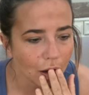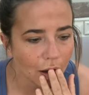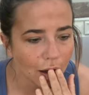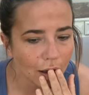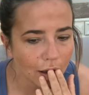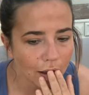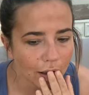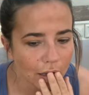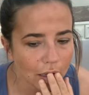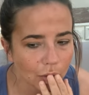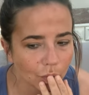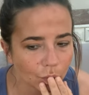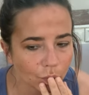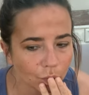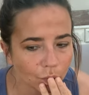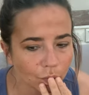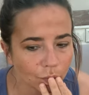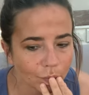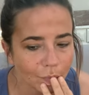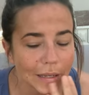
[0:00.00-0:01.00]

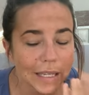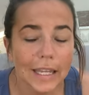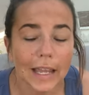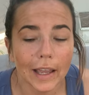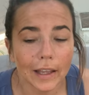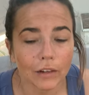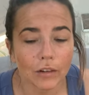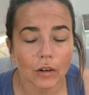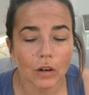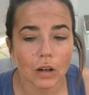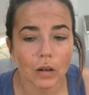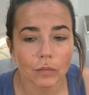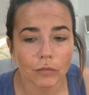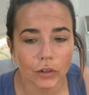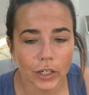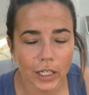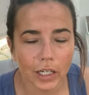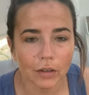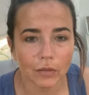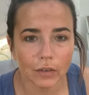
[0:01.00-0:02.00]
But yeah, no, I'm
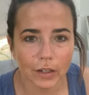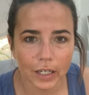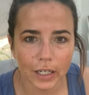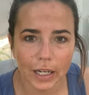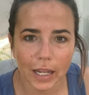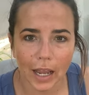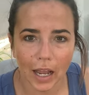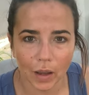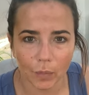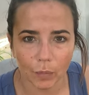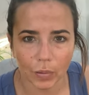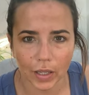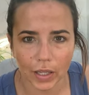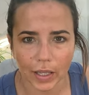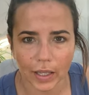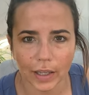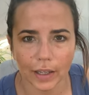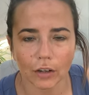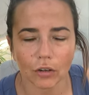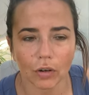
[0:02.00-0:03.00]
really, really
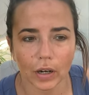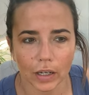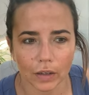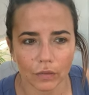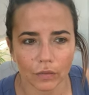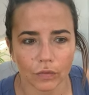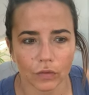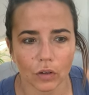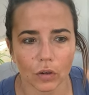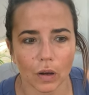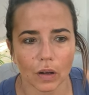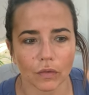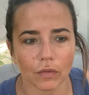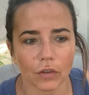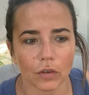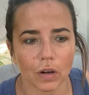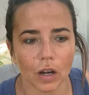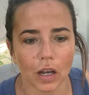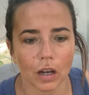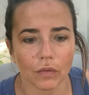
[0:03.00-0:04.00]
happy, grateful. I
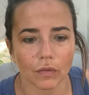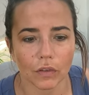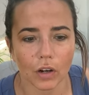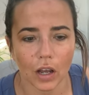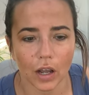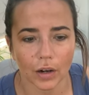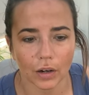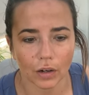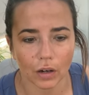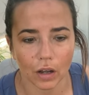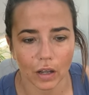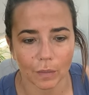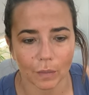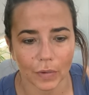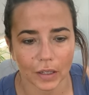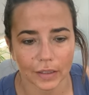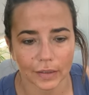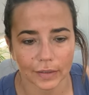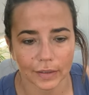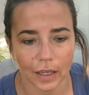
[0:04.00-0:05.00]
feel like I've learned a lot in
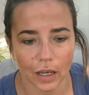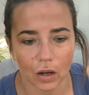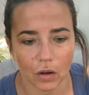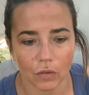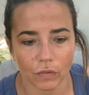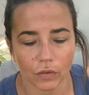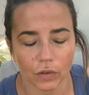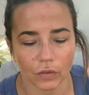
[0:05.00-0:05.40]
myself.